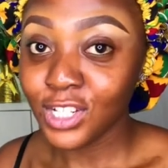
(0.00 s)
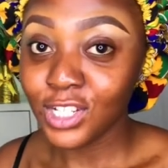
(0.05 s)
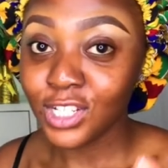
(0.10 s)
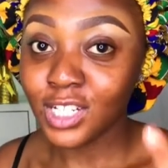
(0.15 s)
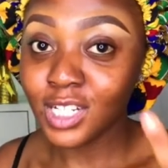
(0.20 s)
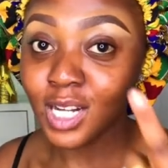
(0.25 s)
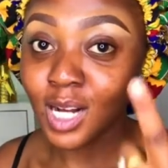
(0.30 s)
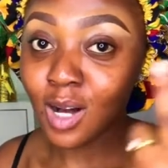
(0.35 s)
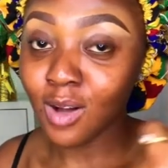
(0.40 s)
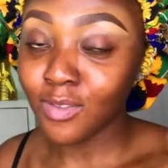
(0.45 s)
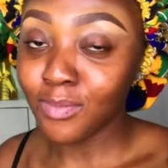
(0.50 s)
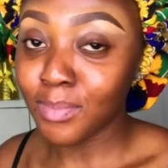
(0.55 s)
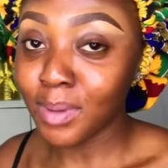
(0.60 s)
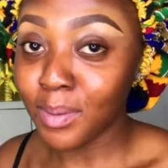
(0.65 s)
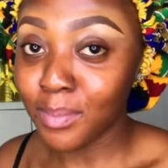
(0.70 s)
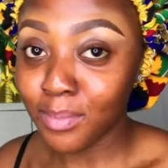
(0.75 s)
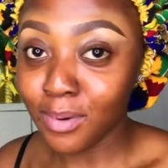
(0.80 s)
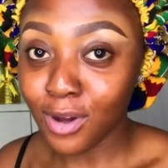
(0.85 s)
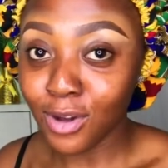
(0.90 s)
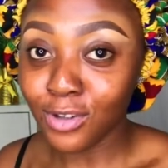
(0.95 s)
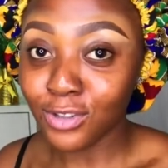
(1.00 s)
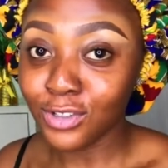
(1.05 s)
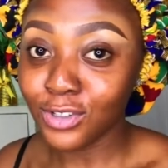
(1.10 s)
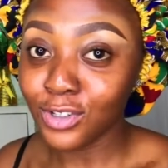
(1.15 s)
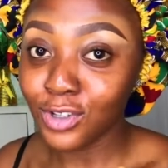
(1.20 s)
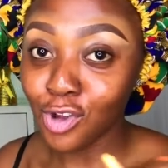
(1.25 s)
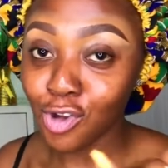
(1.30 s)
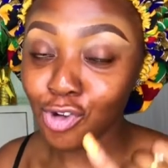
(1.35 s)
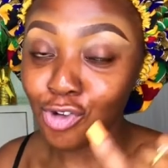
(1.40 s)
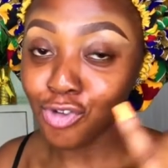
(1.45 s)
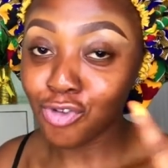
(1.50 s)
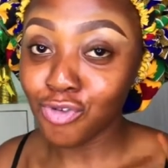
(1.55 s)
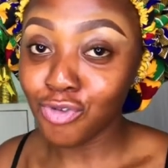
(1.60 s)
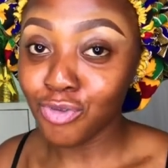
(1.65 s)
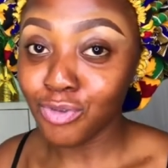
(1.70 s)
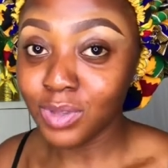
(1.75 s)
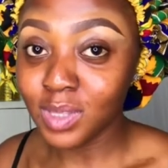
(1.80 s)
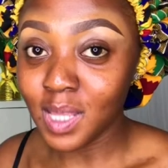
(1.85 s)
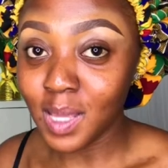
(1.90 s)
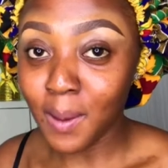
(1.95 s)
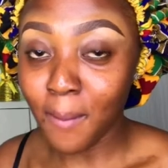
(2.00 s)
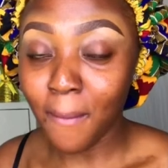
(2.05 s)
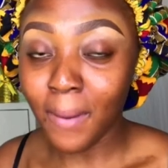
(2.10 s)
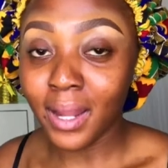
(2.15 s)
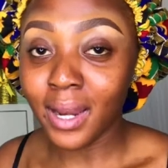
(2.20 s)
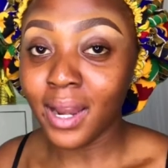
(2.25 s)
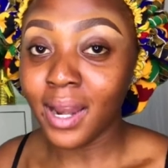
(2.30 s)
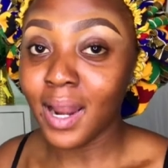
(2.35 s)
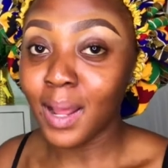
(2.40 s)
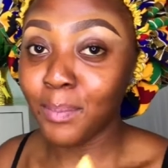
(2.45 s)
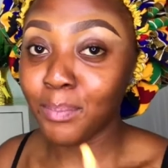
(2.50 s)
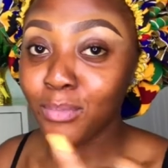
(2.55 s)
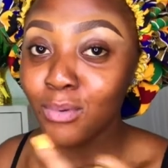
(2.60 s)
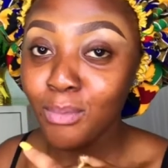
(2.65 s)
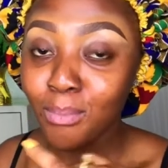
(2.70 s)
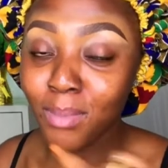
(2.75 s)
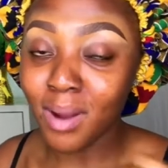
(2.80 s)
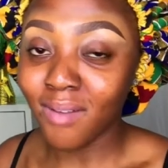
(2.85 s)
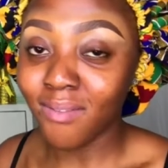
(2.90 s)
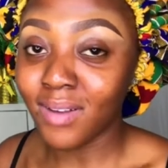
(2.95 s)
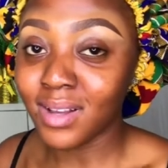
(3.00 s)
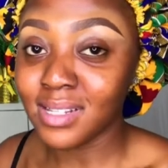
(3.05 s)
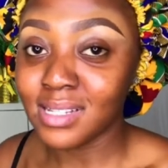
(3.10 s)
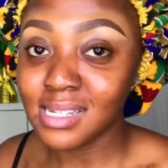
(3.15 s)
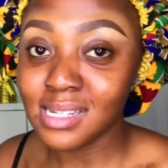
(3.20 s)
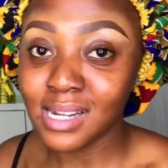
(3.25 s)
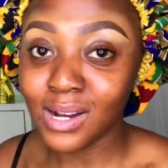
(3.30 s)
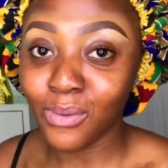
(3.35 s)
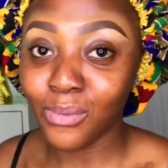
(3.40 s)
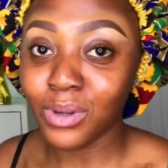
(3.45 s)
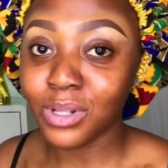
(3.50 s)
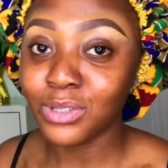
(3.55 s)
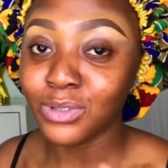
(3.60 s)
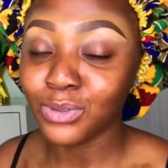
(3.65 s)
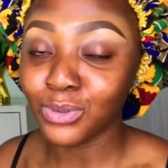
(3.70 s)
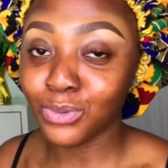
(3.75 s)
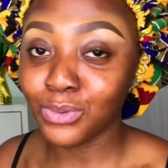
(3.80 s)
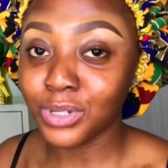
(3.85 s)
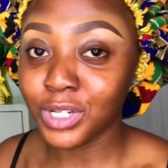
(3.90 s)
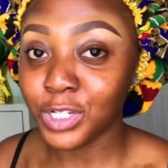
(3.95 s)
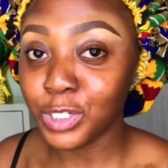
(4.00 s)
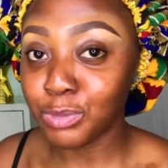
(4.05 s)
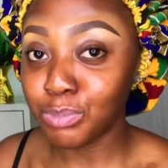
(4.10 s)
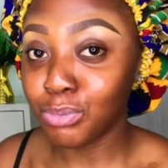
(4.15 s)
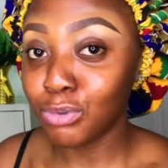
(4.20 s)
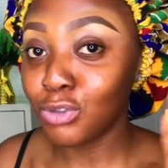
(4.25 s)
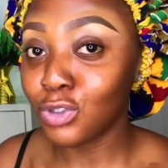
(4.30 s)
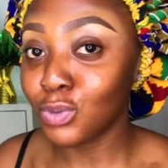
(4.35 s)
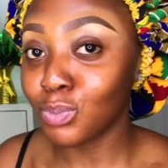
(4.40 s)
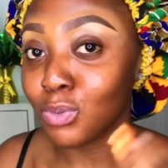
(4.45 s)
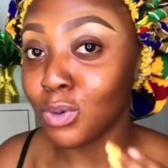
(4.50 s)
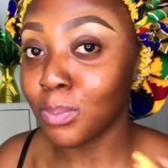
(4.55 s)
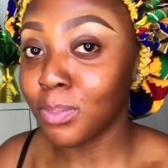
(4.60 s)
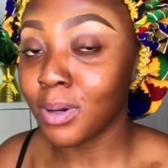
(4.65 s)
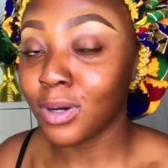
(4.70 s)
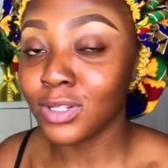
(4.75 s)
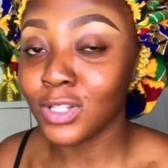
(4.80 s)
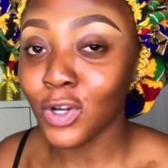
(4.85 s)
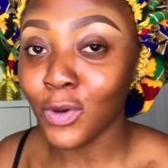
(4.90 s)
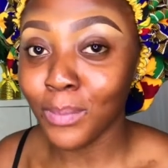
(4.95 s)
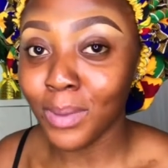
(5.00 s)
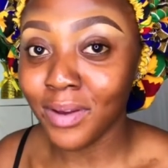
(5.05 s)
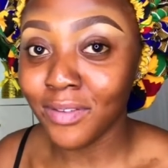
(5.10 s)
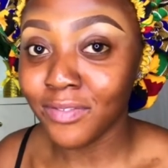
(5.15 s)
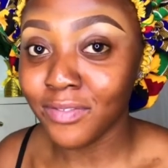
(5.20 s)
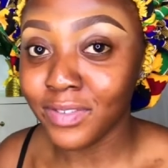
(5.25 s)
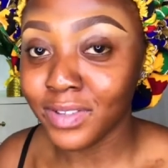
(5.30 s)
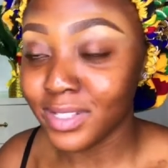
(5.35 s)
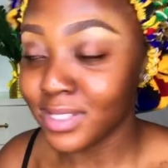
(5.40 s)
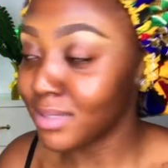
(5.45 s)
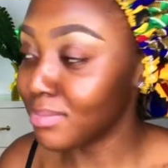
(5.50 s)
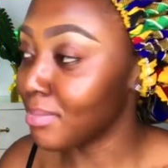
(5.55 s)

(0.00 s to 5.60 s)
She carved my brows, drew them, and then I put my Vaseline and went to school. Then she put small powder on my face.